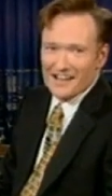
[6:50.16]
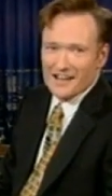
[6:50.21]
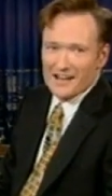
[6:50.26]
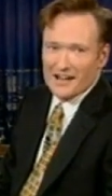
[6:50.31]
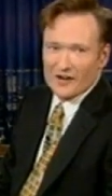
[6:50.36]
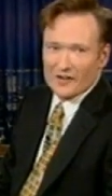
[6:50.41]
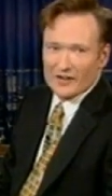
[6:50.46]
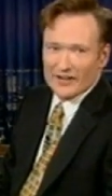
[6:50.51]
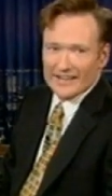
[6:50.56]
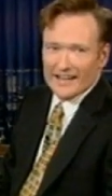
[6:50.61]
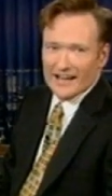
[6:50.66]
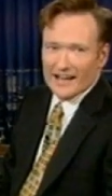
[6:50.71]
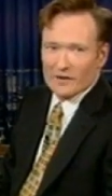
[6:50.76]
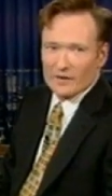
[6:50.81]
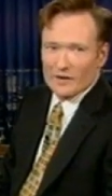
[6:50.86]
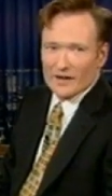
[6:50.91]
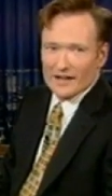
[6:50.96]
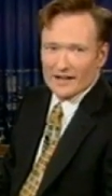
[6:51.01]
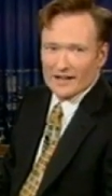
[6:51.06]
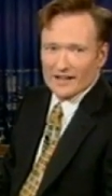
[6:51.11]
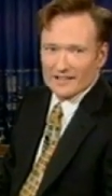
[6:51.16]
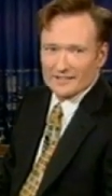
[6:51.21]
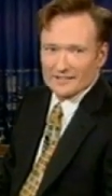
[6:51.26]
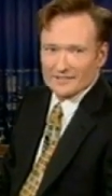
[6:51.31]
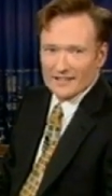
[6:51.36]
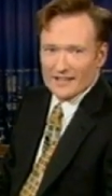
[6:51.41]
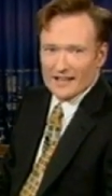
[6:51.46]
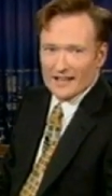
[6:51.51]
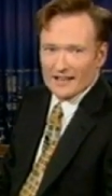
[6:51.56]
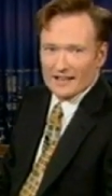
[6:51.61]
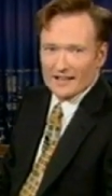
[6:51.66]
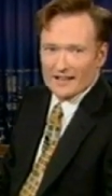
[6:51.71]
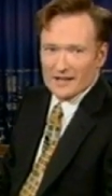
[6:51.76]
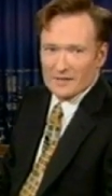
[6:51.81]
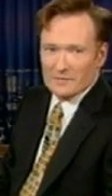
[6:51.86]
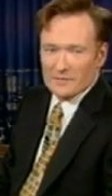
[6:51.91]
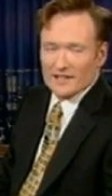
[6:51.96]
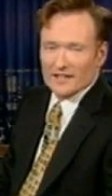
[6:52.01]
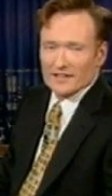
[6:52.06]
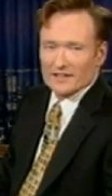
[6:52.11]
All right, now,
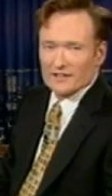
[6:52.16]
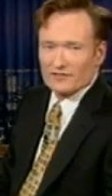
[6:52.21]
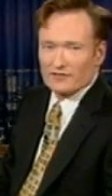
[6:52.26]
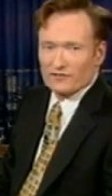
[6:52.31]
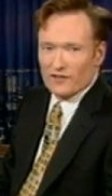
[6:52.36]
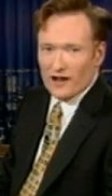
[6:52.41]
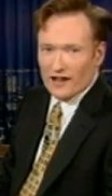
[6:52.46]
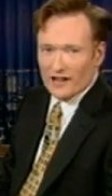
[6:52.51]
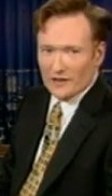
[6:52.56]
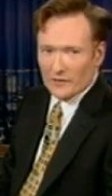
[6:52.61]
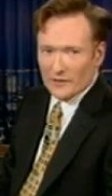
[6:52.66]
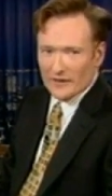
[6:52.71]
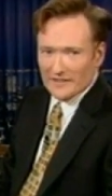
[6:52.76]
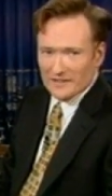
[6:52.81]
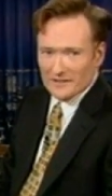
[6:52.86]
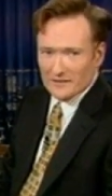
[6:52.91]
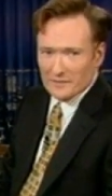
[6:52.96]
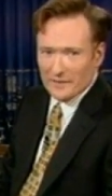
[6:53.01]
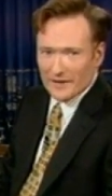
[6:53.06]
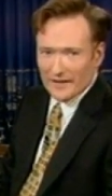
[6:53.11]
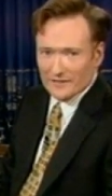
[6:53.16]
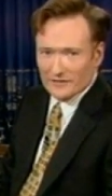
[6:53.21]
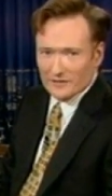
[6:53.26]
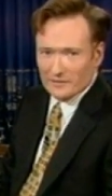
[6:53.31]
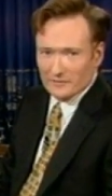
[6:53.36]
immediately following the debate...